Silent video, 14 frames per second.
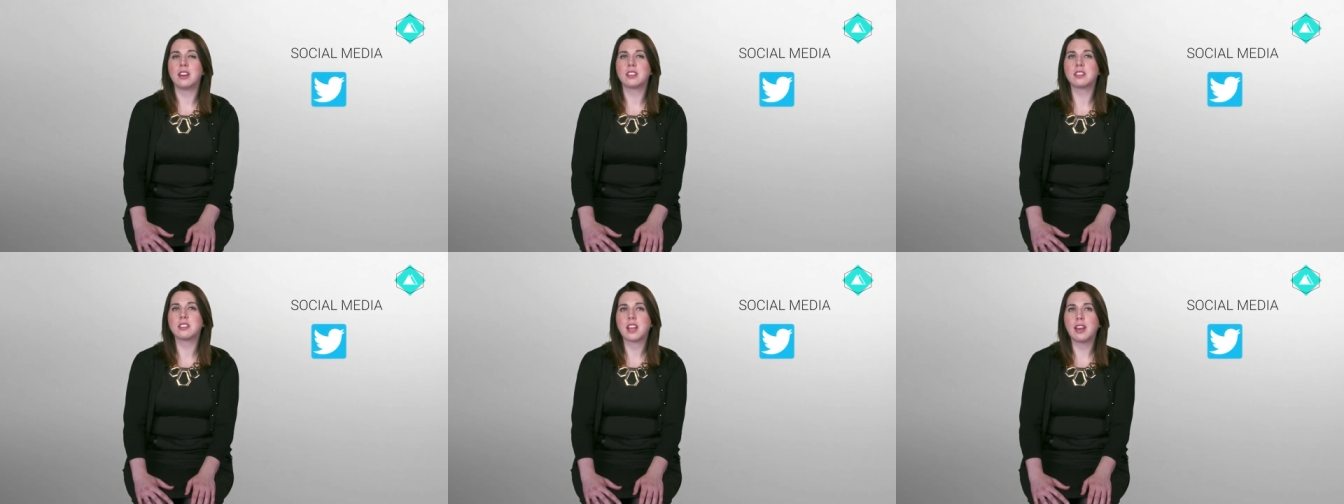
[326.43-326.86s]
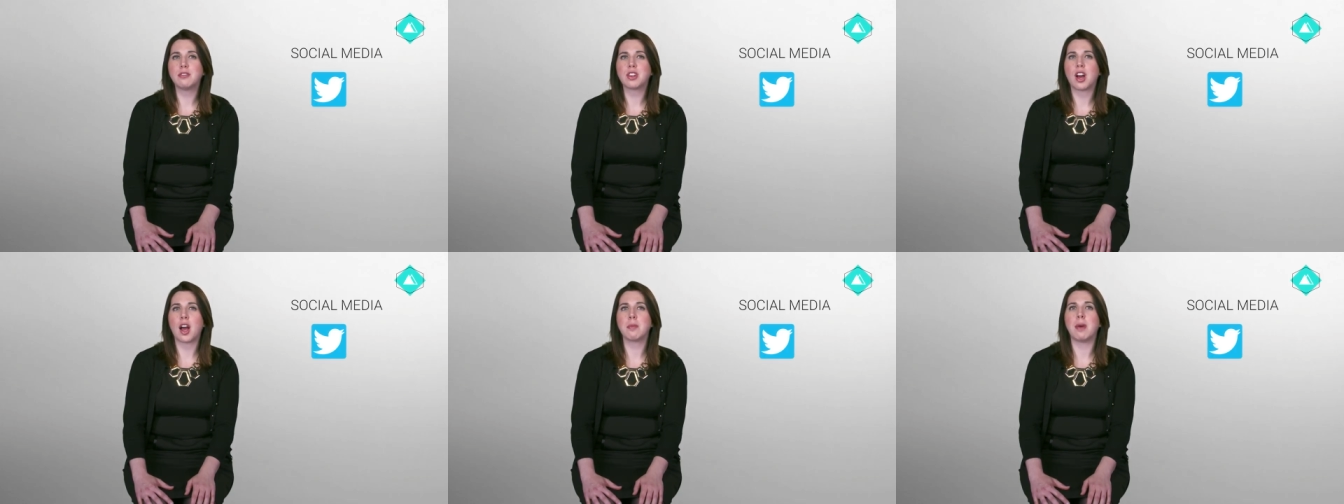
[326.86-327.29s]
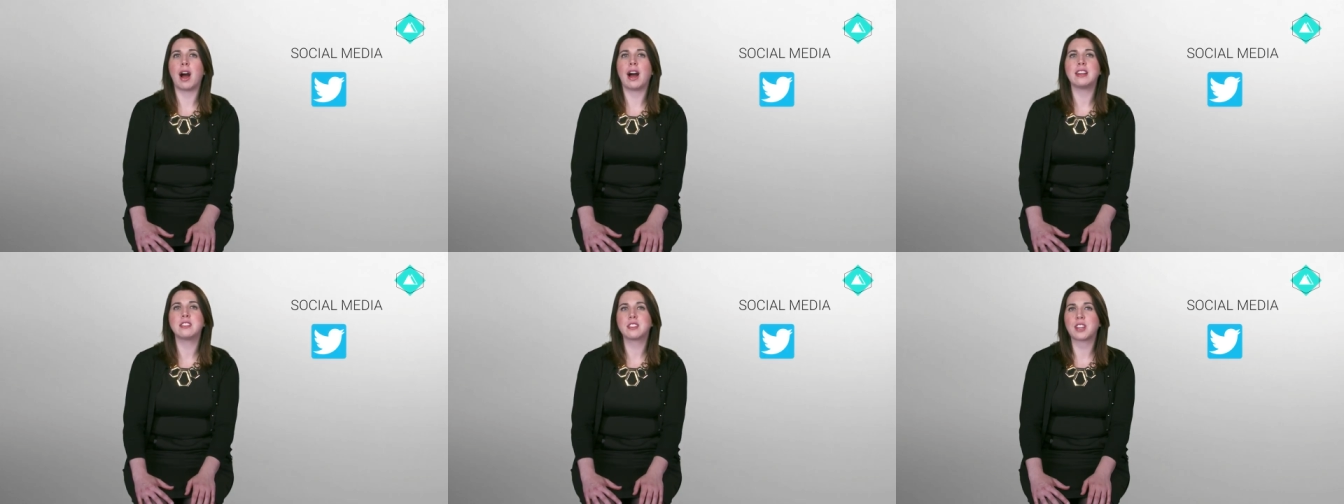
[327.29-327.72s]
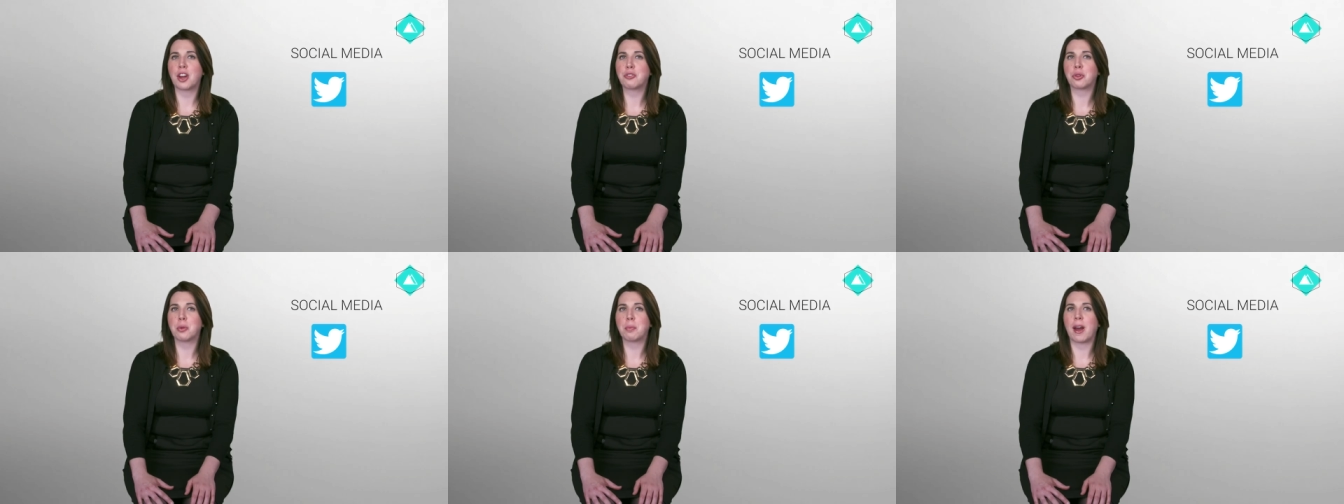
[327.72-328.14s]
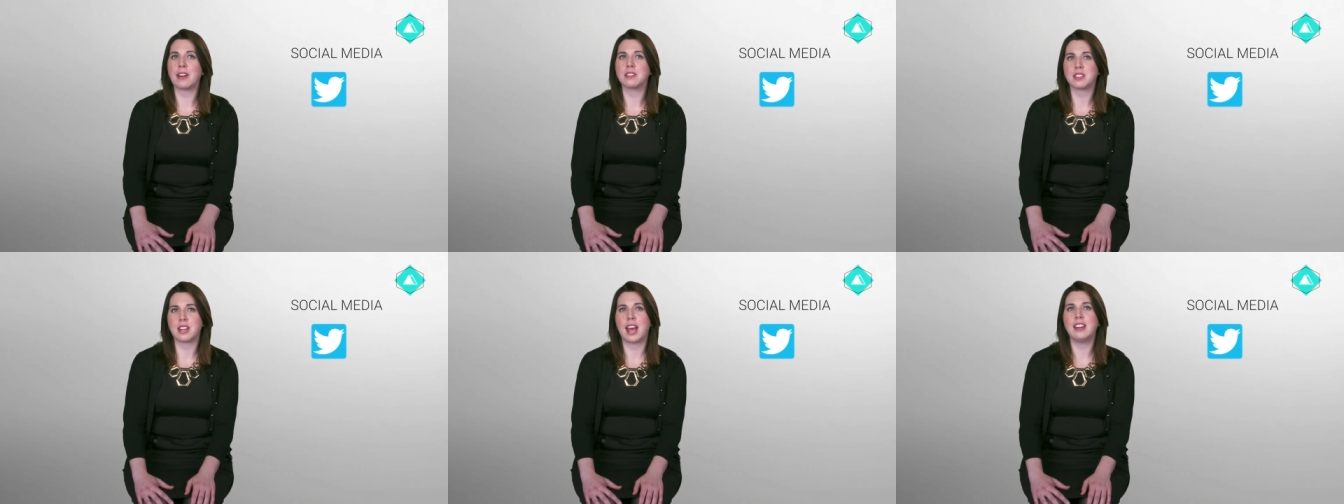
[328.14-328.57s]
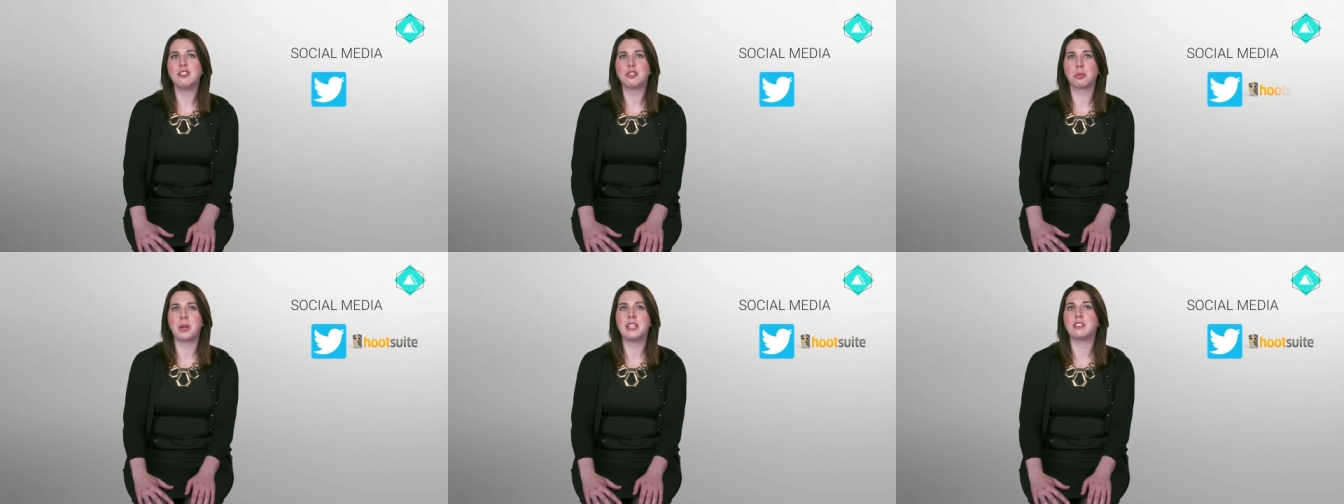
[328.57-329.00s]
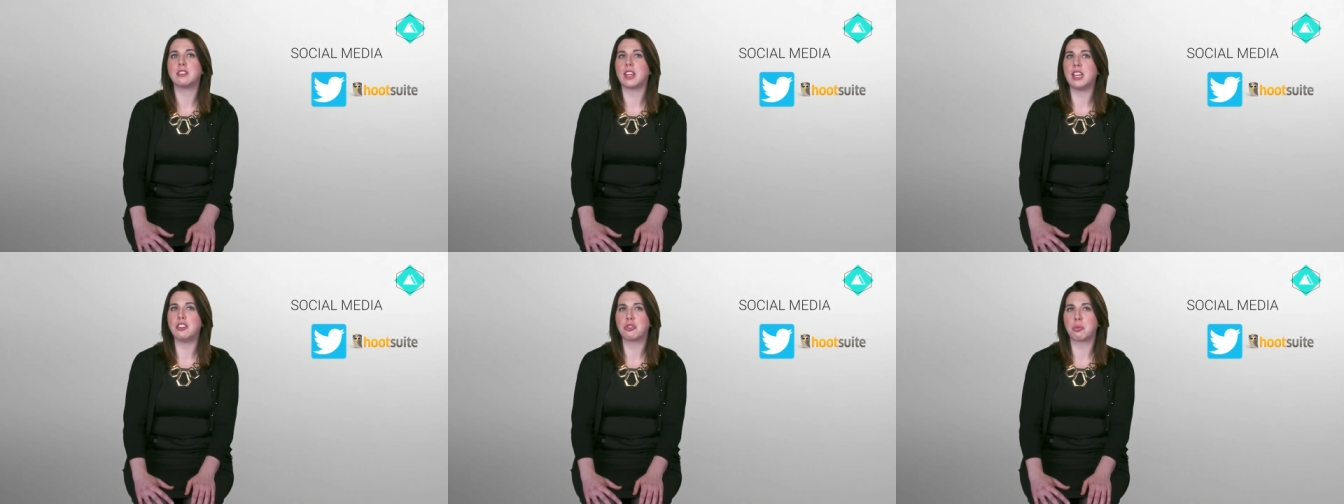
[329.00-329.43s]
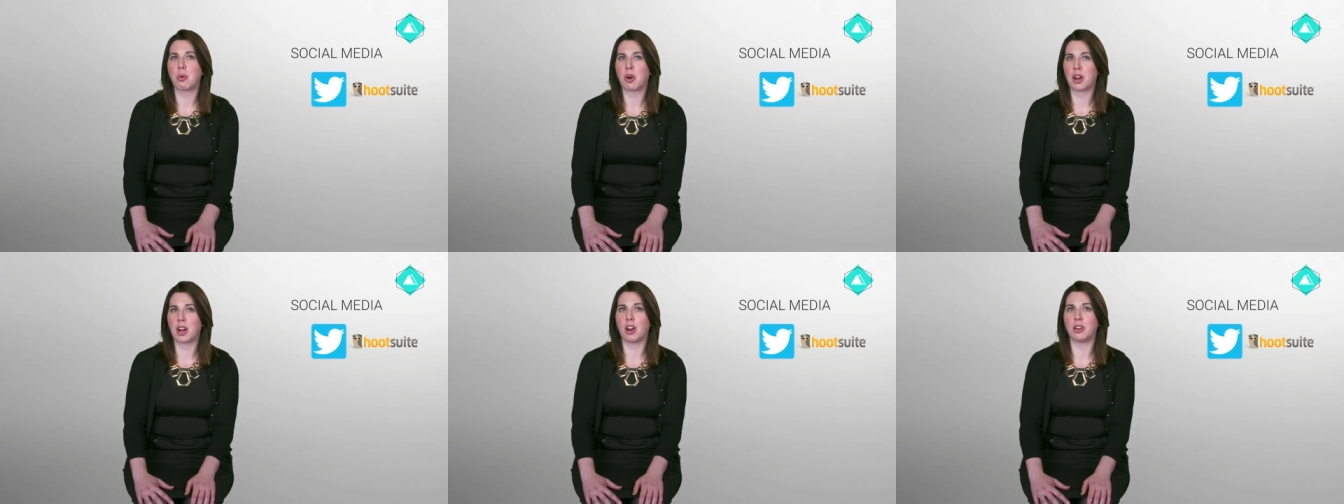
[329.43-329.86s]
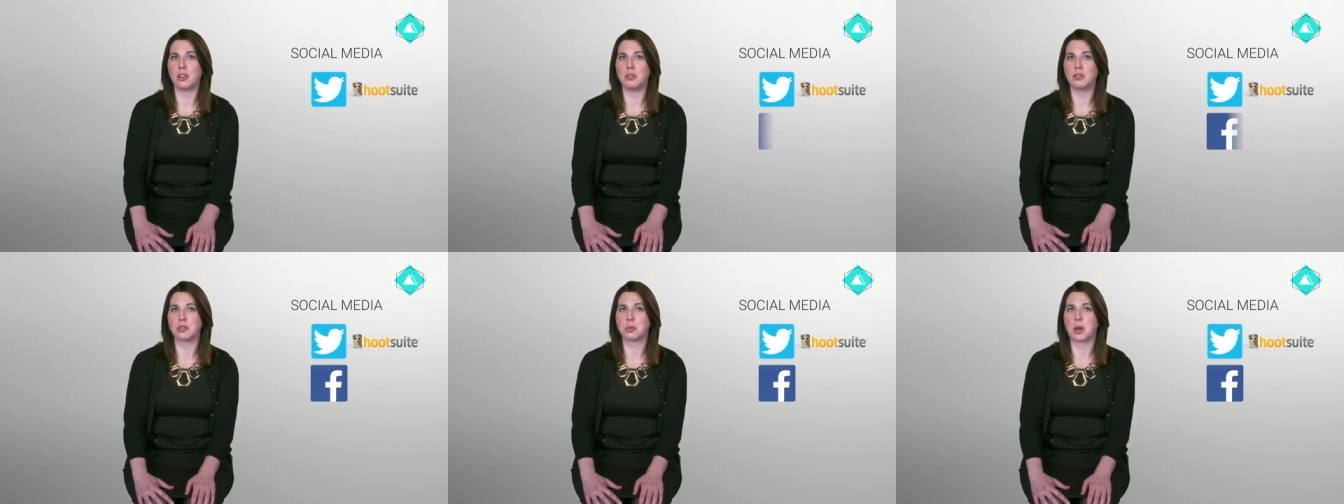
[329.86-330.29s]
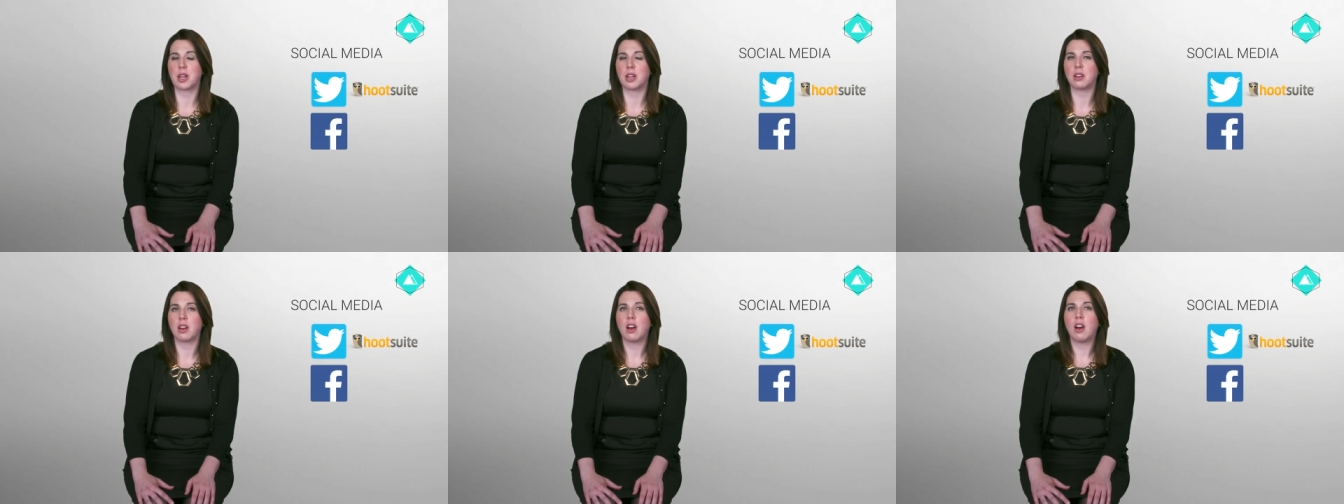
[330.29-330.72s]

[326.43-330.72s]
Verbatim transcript: To save time, I schedule about 10 tweets each morning on Hootsuite.